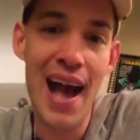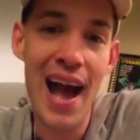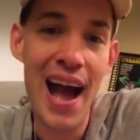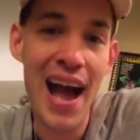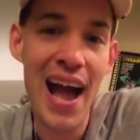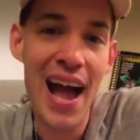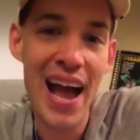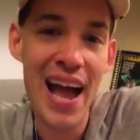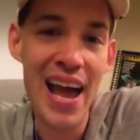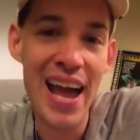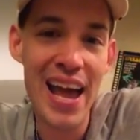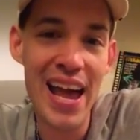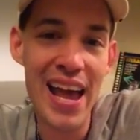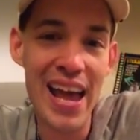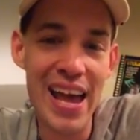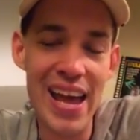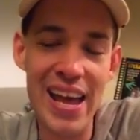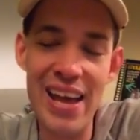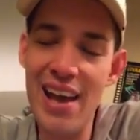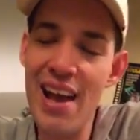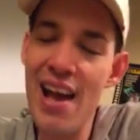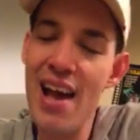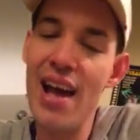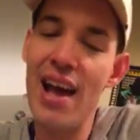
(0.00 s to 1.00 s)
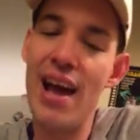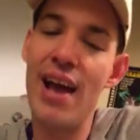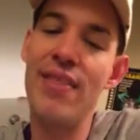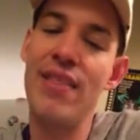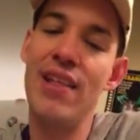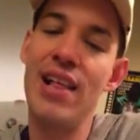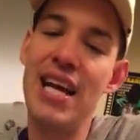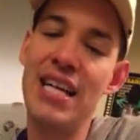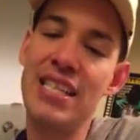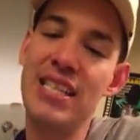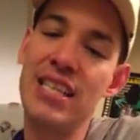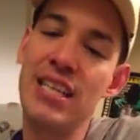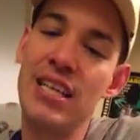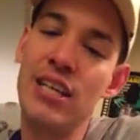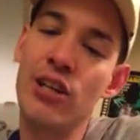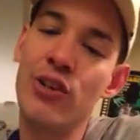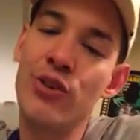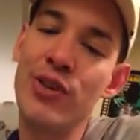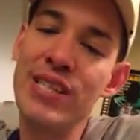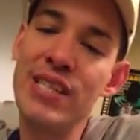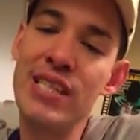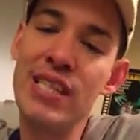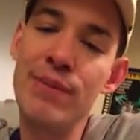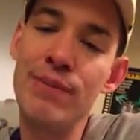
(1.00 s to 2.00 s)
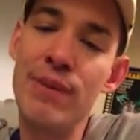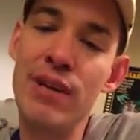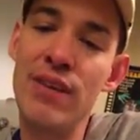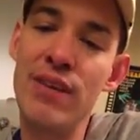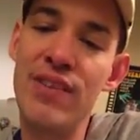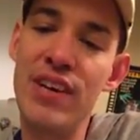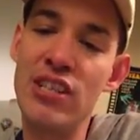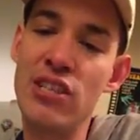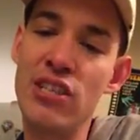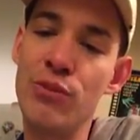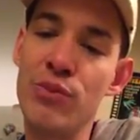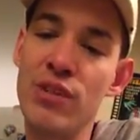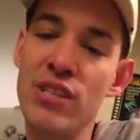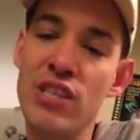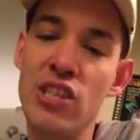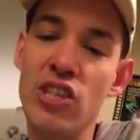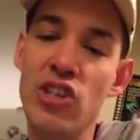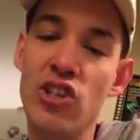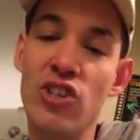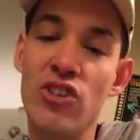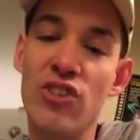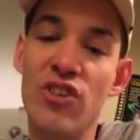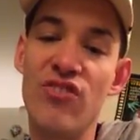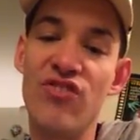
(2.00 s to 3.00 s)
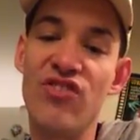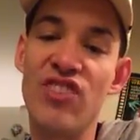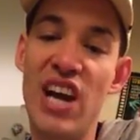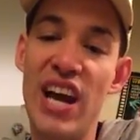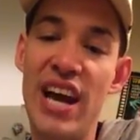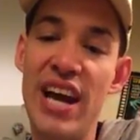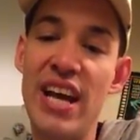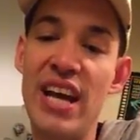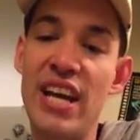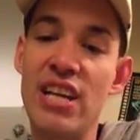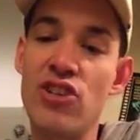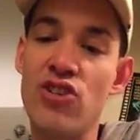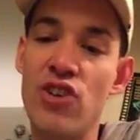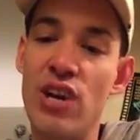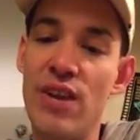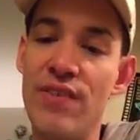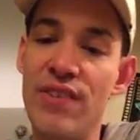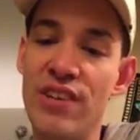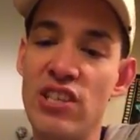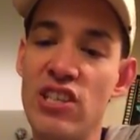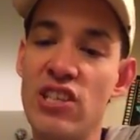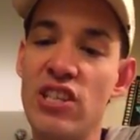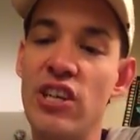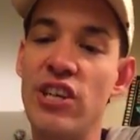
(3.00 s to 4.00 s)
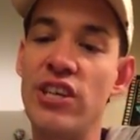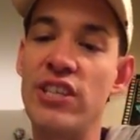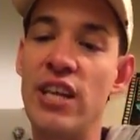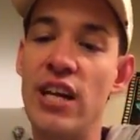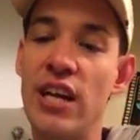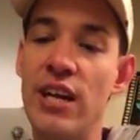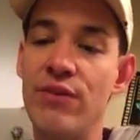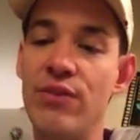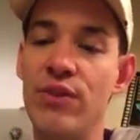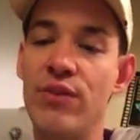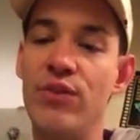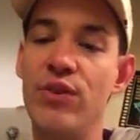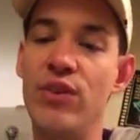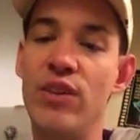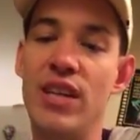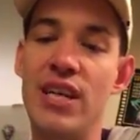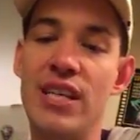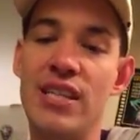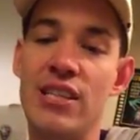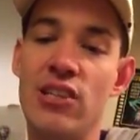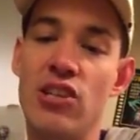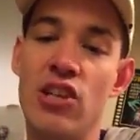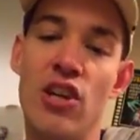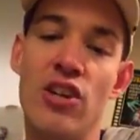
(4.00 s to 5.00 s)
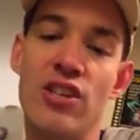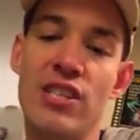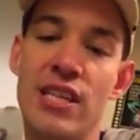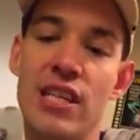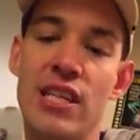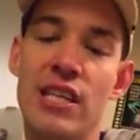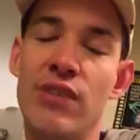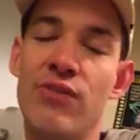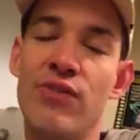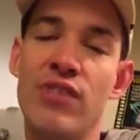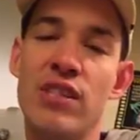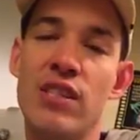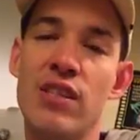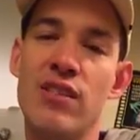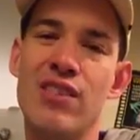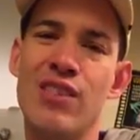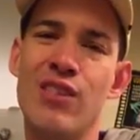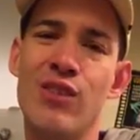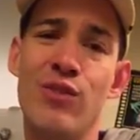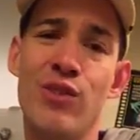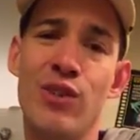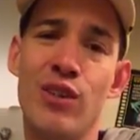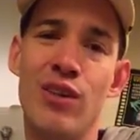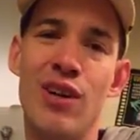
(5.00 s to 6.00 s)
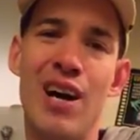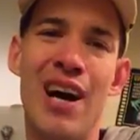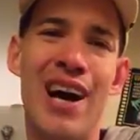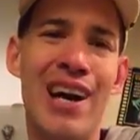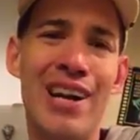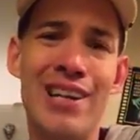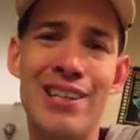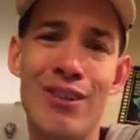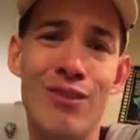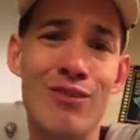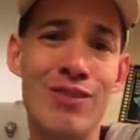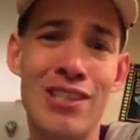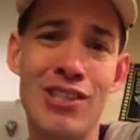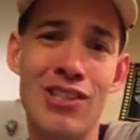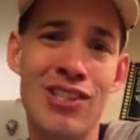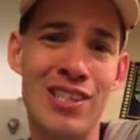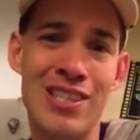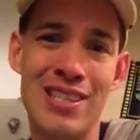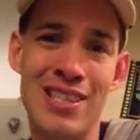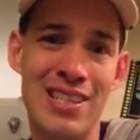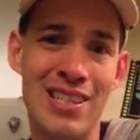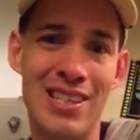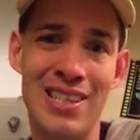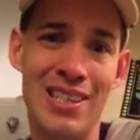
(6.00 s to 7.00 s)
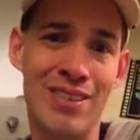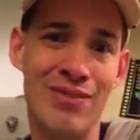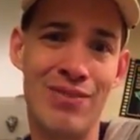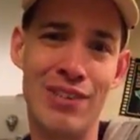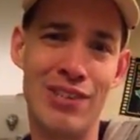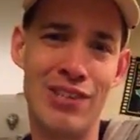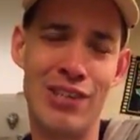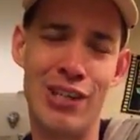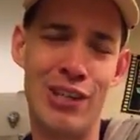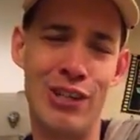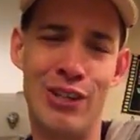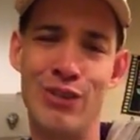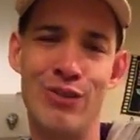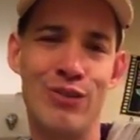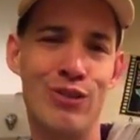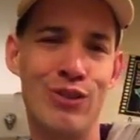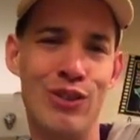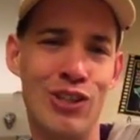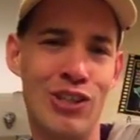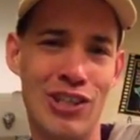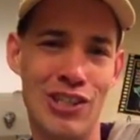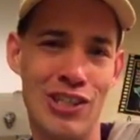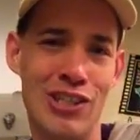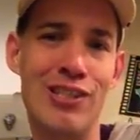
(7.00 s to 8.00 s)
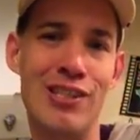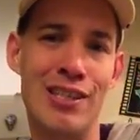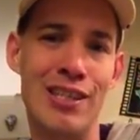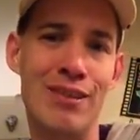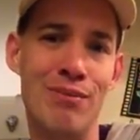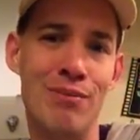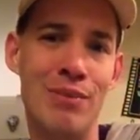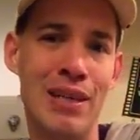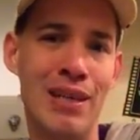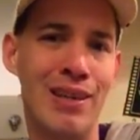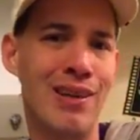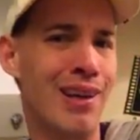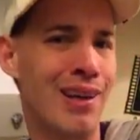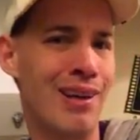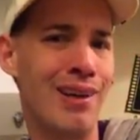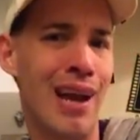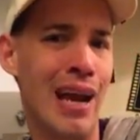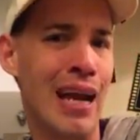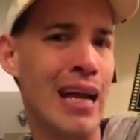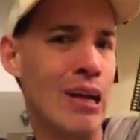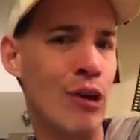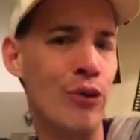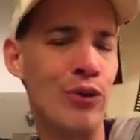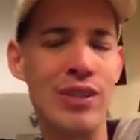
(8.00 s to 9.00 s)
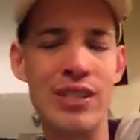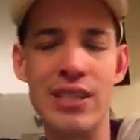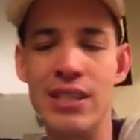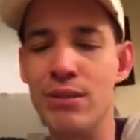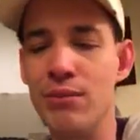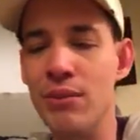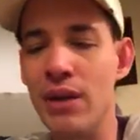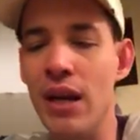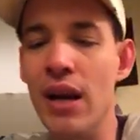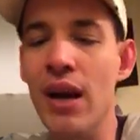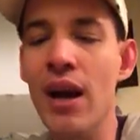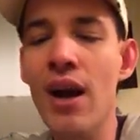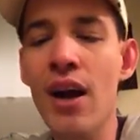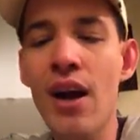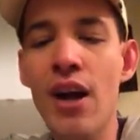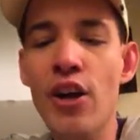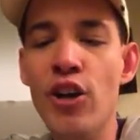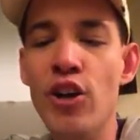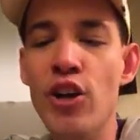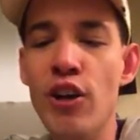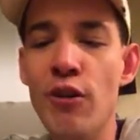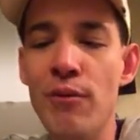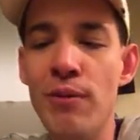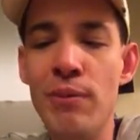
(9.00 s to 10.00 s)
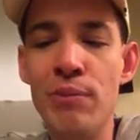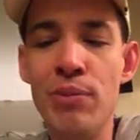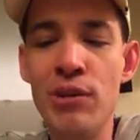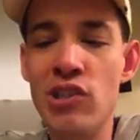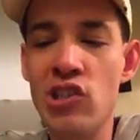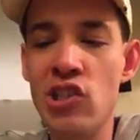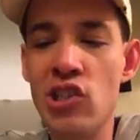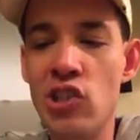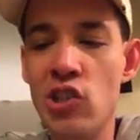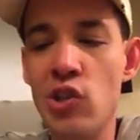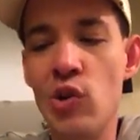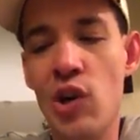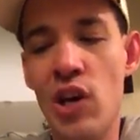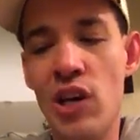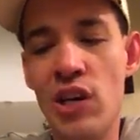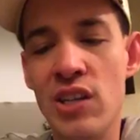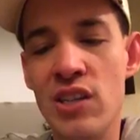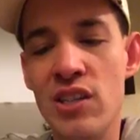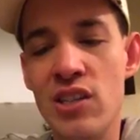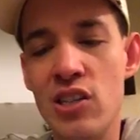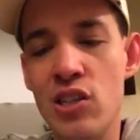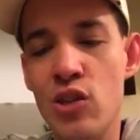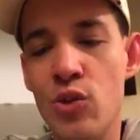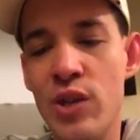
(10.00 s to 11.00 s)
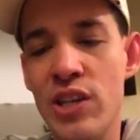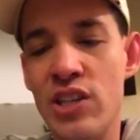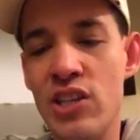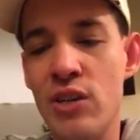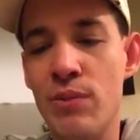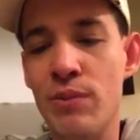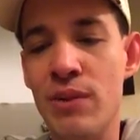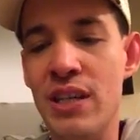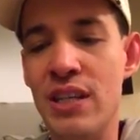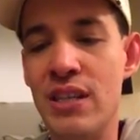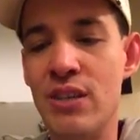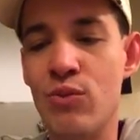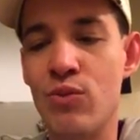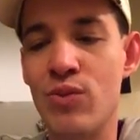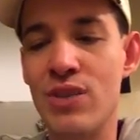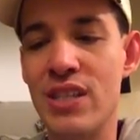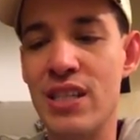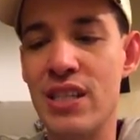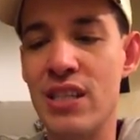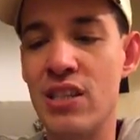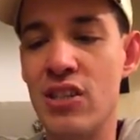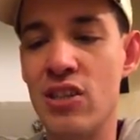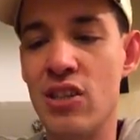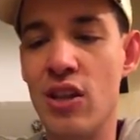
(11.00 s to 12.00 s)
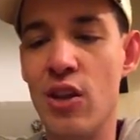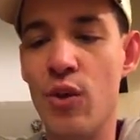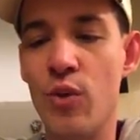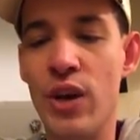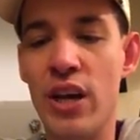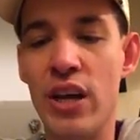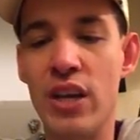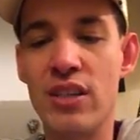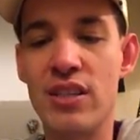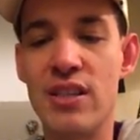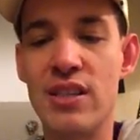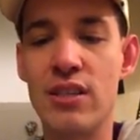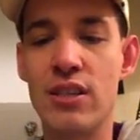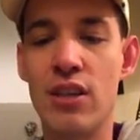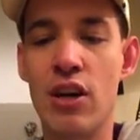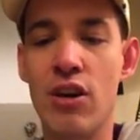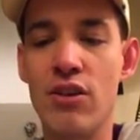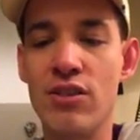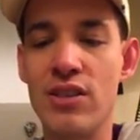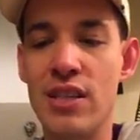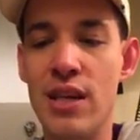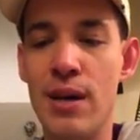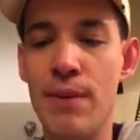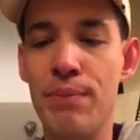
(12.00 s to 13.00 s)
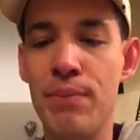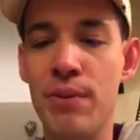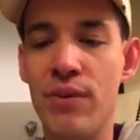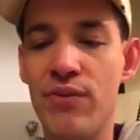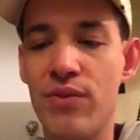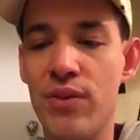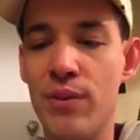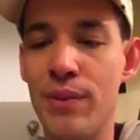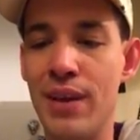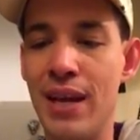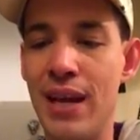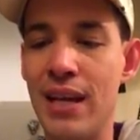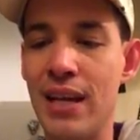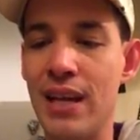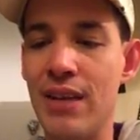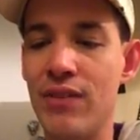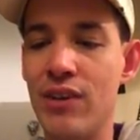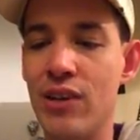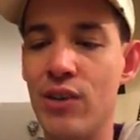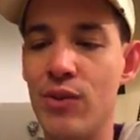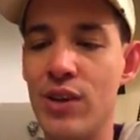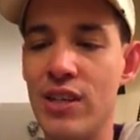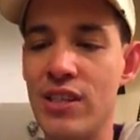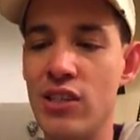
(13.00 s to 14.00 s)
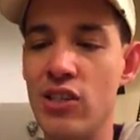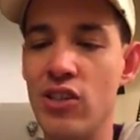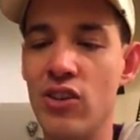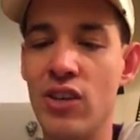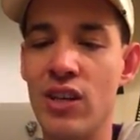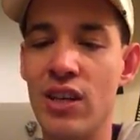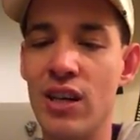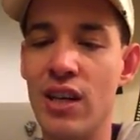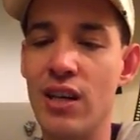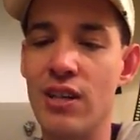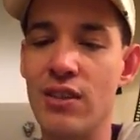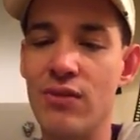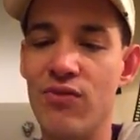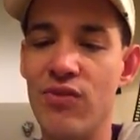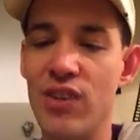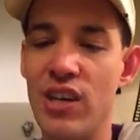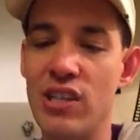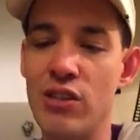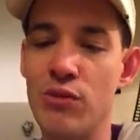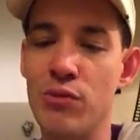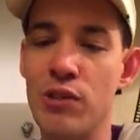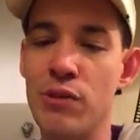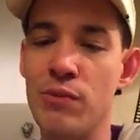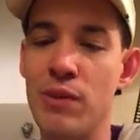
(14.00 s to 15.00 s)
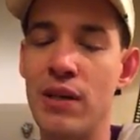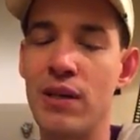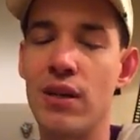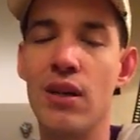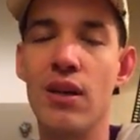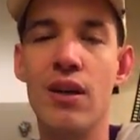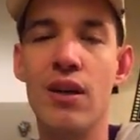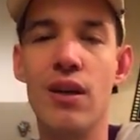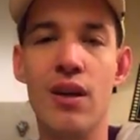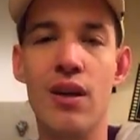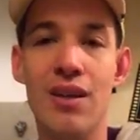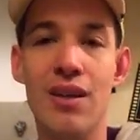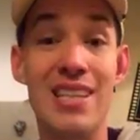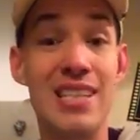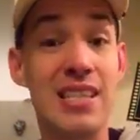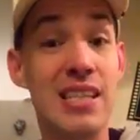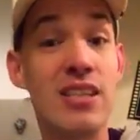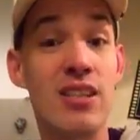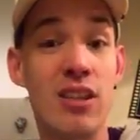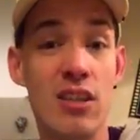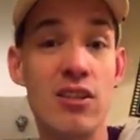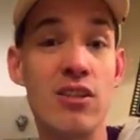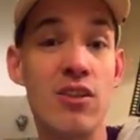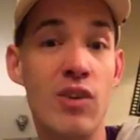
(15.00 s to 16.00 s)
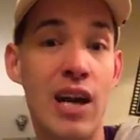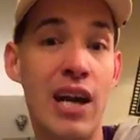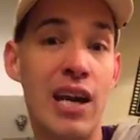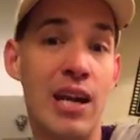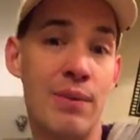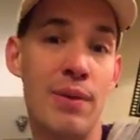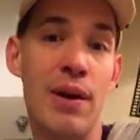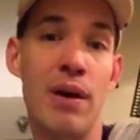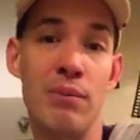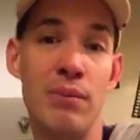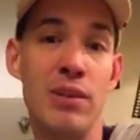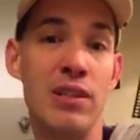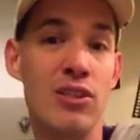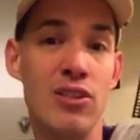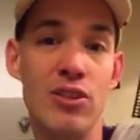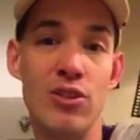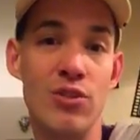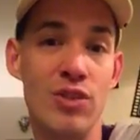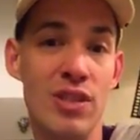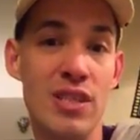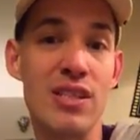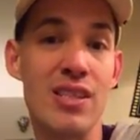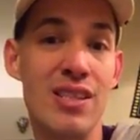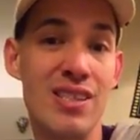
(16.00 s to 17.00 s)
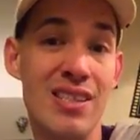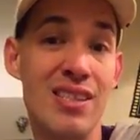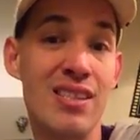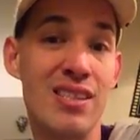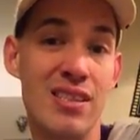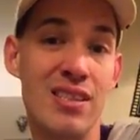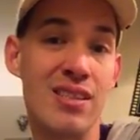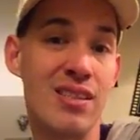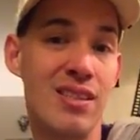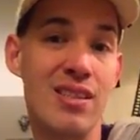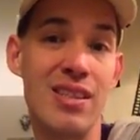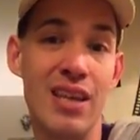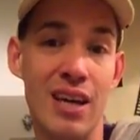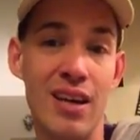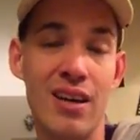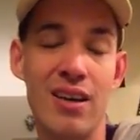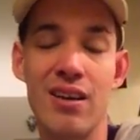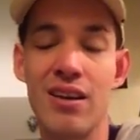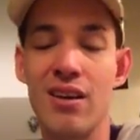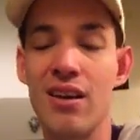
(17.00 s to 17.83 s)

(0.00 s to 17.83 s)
Hi. And then lastly, increase the amount of vegetables in your diet and try a vegetarian diet for a few days and notice any differences you feel. I don't suggest eating vegetarian food. You could just eat meat. I always eat meat. You've been pushing too hard in the situation and meeting resistance all the way. Go step from it and give it a rest so you can get a fresh perspective. This is also kind of about me, too. This is sick.